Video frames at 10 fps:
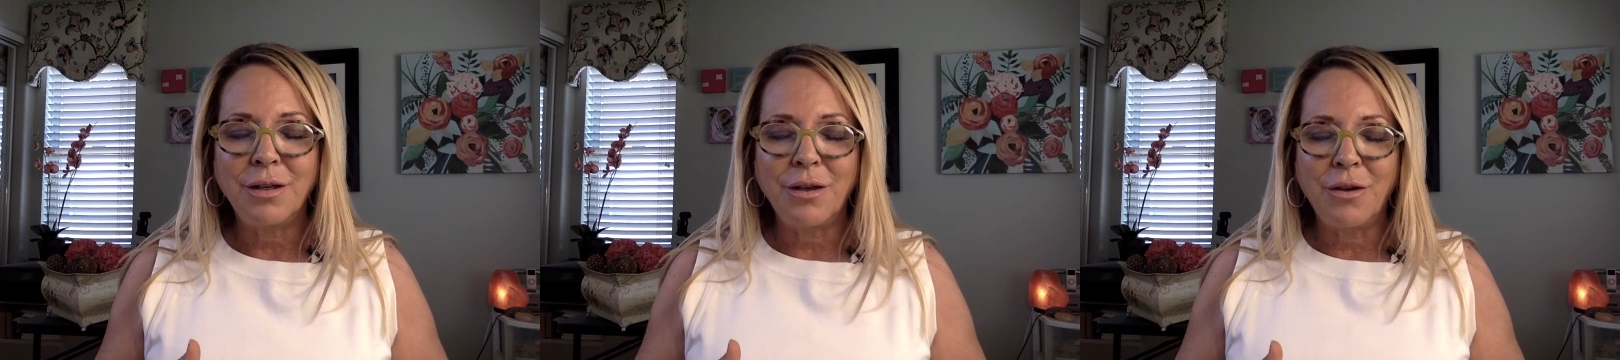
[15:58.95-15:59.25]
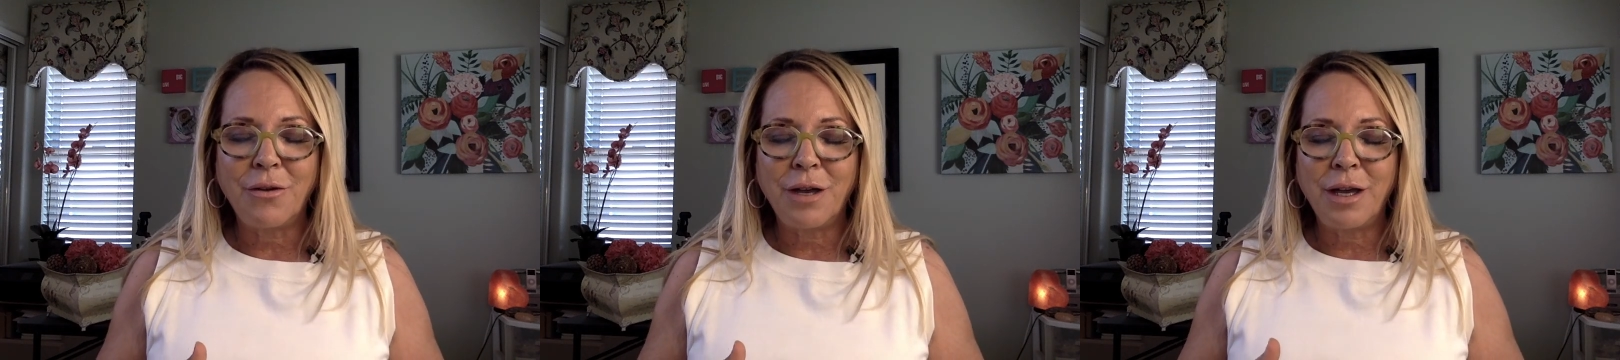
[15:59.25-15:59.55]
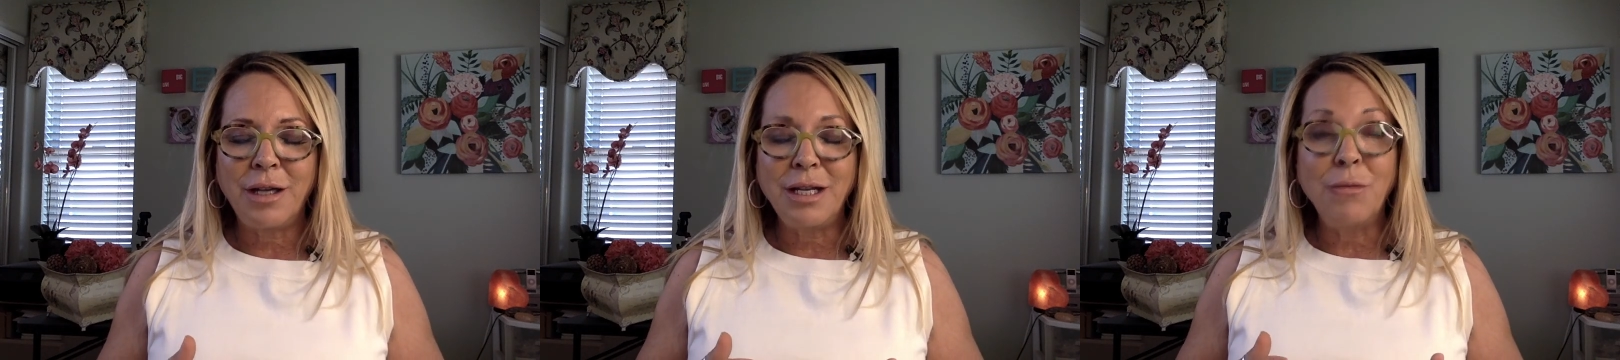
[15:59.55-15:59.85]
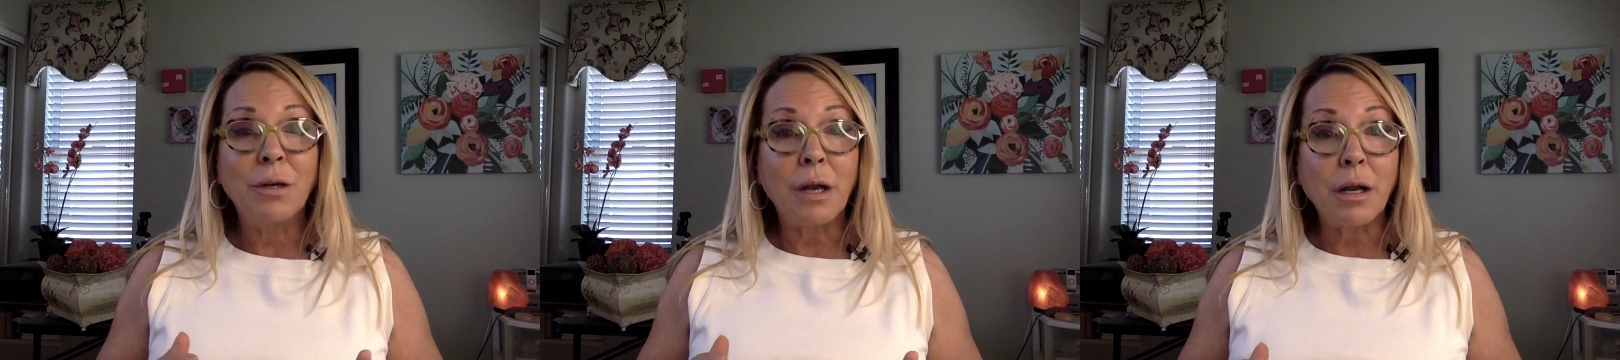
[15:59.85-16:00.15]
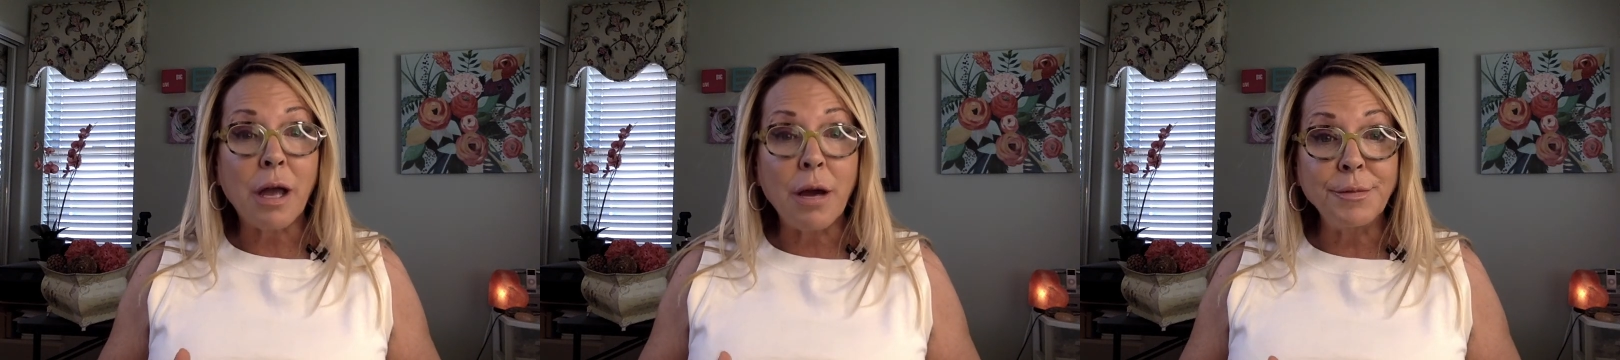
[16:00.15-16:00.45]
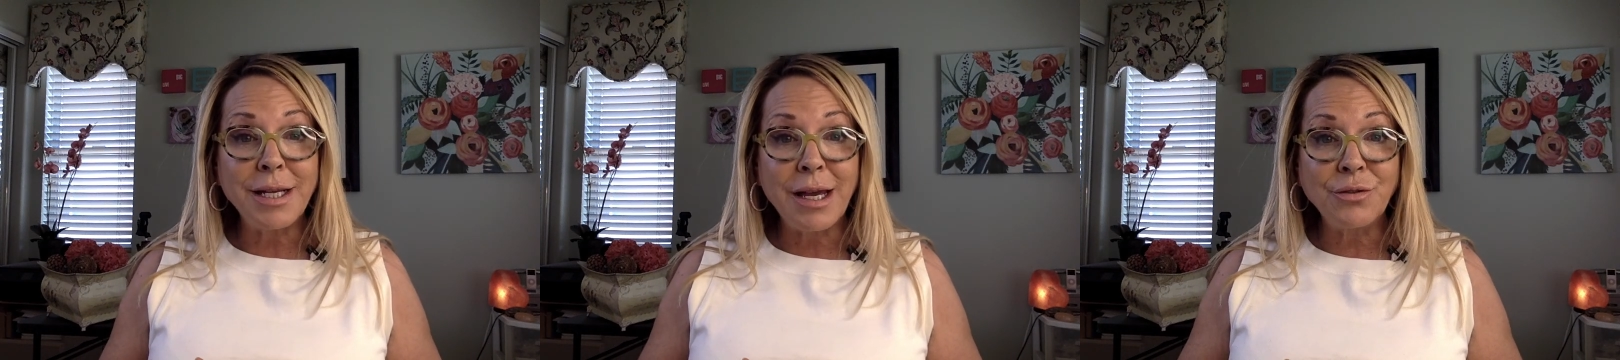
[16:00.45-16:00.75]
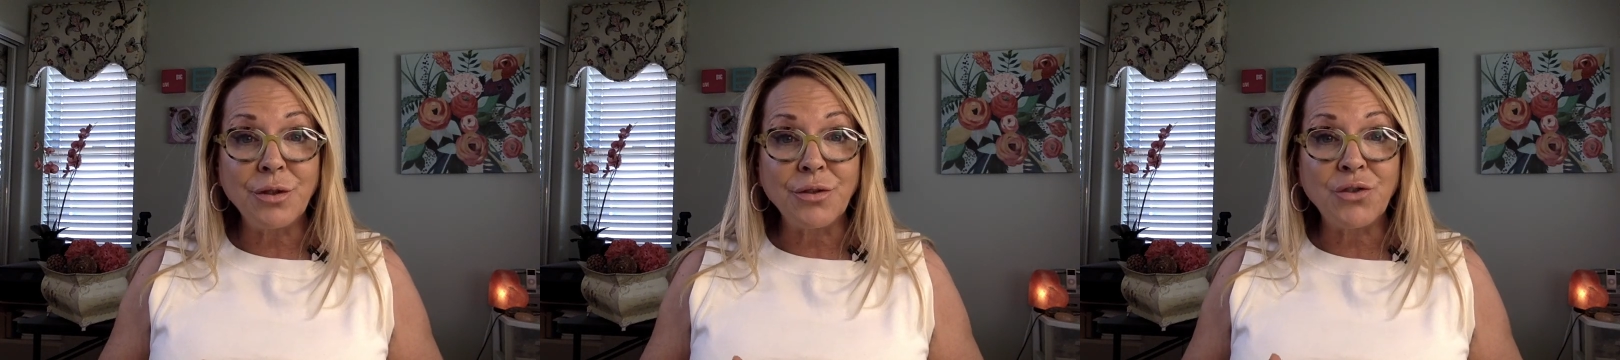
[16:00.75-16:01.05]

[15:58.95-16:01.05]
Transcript: Okay. Now we're going to come down to the